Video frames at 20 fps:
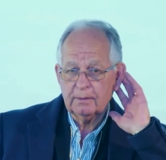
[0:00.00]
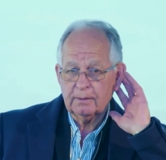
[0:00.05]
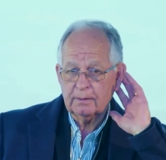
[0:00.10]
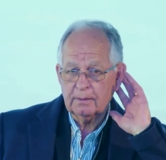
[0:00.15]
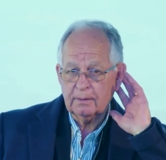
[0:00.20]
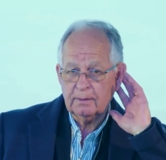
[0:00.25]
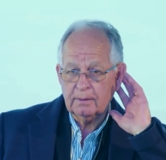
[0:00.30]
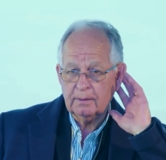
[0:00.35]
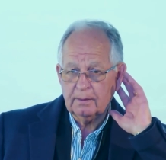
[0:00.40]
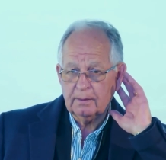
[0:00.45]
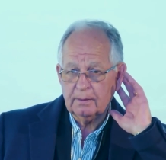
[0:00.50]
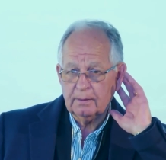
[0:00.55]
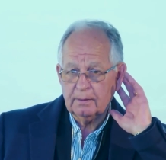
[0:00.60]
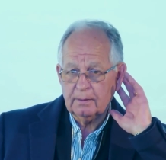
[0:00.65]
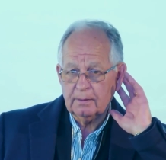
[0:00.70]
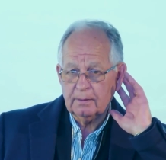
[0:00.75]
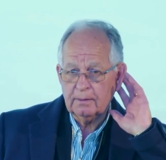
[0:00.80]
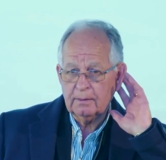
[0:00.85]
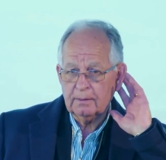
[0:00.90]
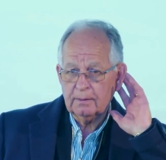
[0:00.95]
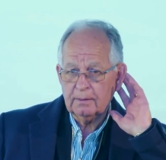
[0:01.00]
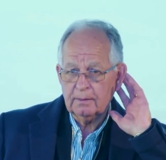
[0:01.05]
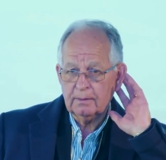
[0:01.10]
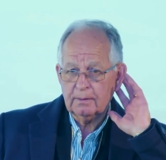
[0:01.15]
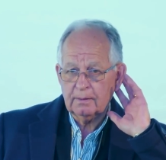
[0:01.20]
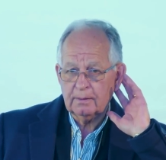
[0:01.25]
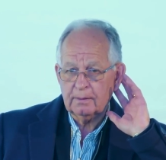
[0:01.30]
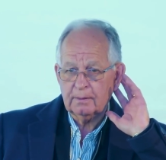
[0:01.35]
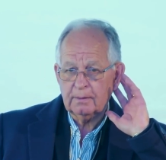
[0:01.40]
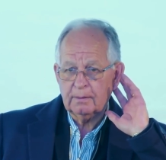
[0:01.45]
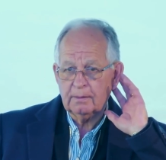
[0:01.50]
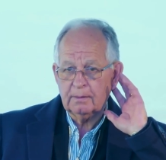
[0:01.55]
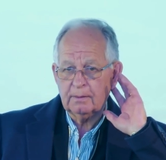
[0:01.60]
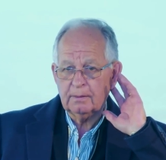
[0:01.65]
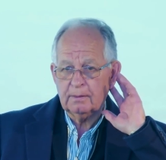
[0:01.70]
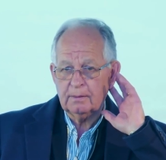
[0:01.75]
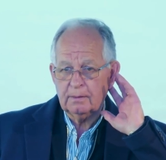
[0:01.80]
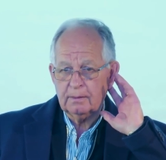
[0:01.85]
(silence)